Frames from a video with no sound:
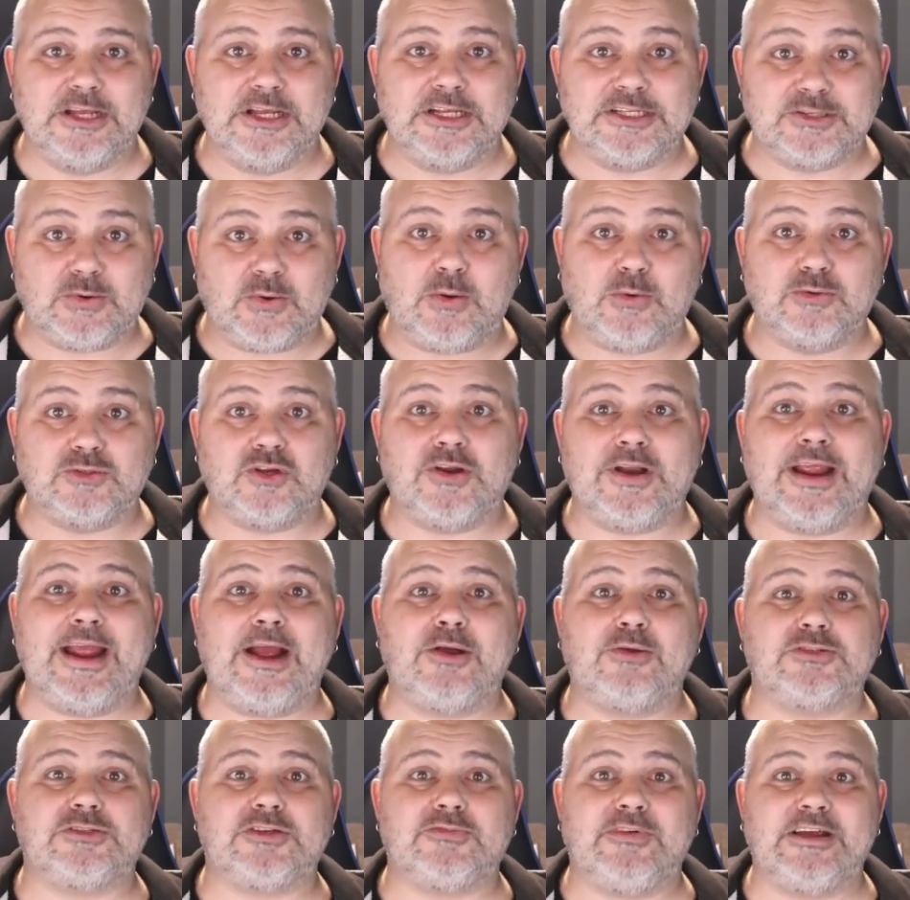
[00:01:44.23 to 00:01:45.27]
So I was on
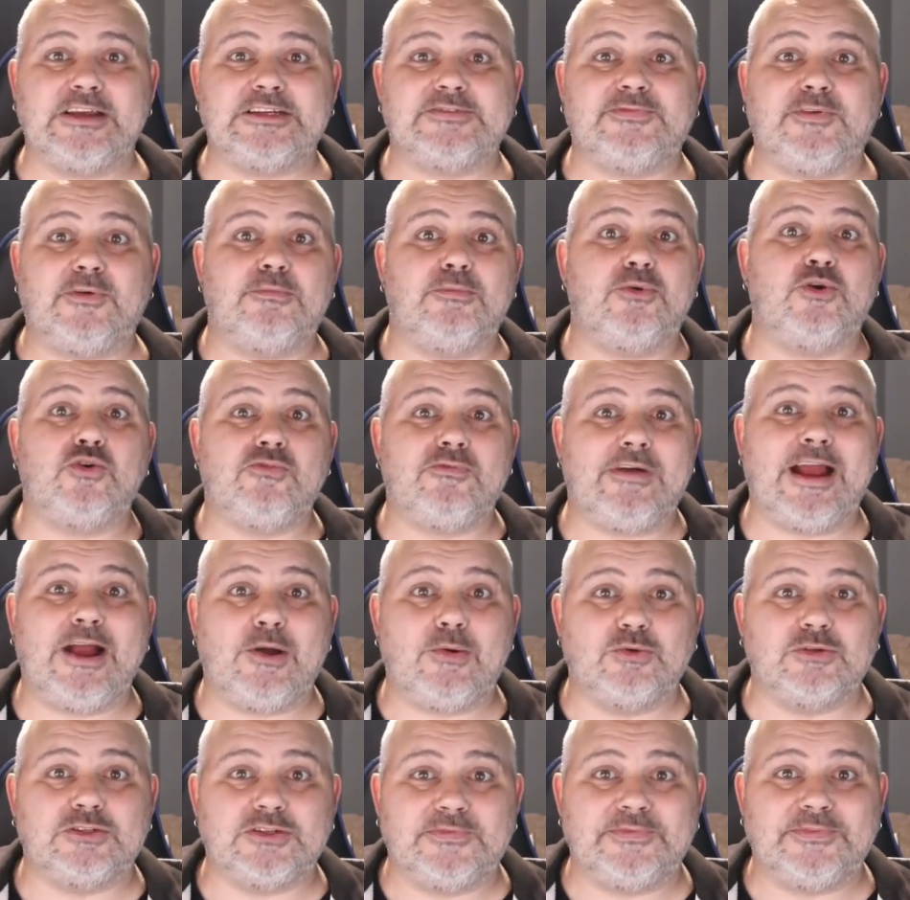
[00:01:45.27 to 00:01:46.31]
house arrest for more
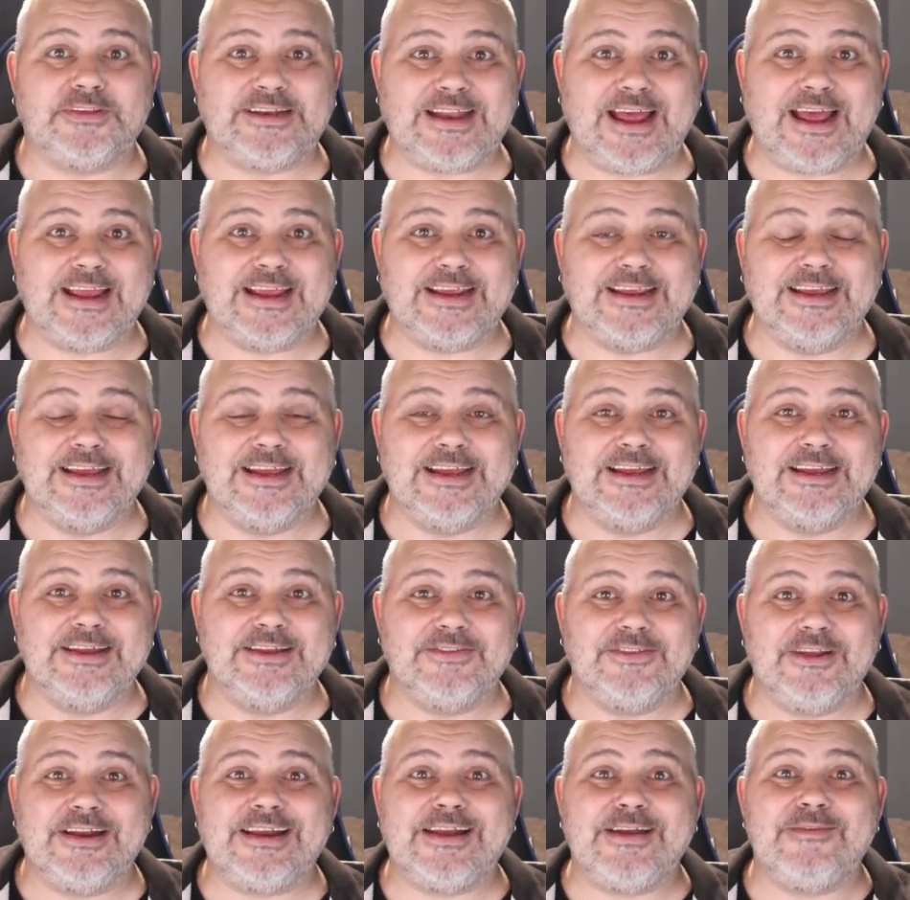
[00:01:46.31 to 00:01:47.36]
hours of the day
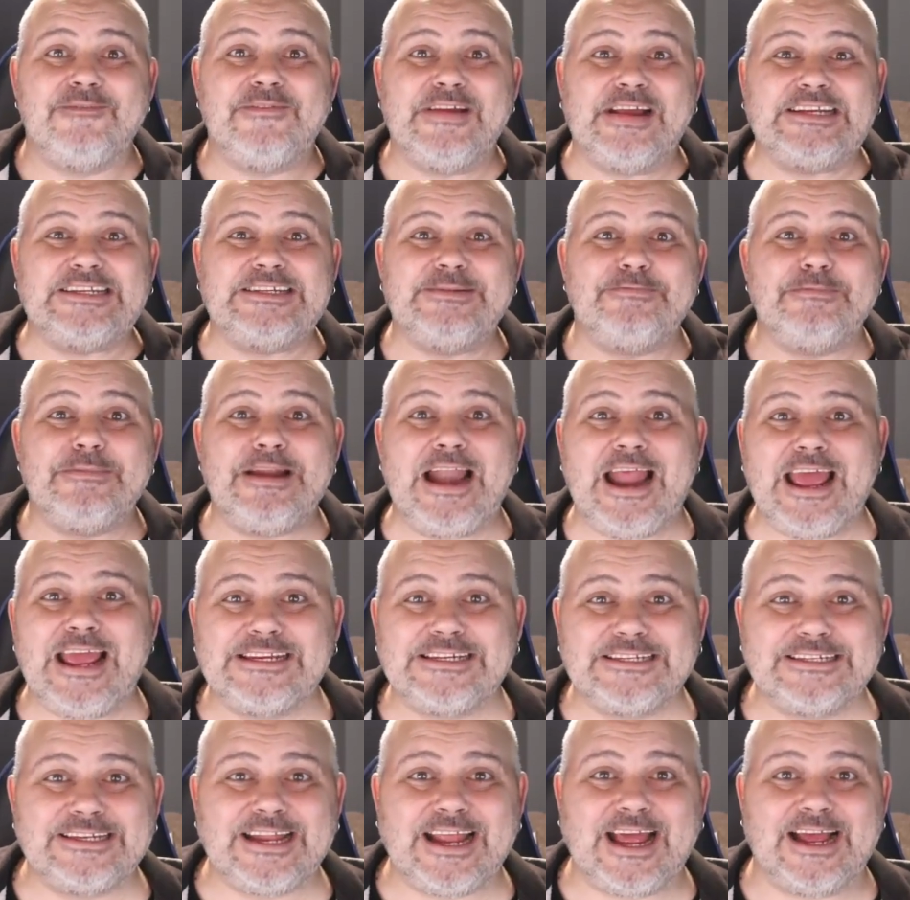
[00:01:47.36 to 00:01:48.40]
than a convicted
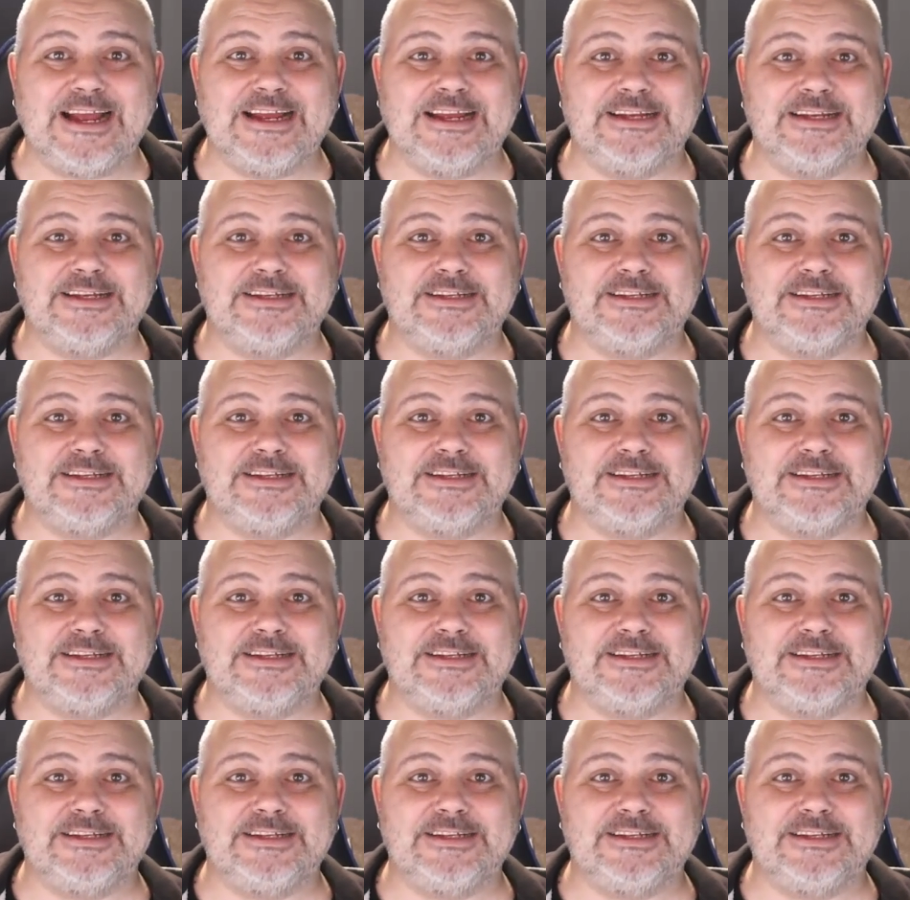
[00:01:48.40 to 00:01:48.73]
molester.